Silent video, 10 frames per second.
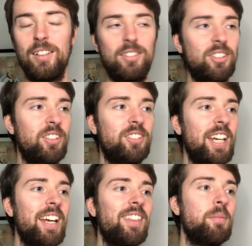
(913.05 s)
Does it
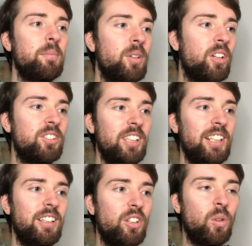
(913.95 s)
take them
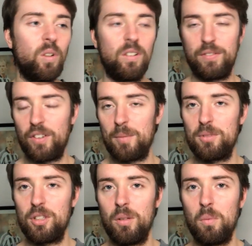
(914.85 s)
conceding a goal for them
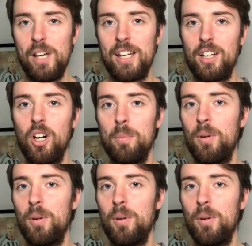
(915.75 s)
to wake up,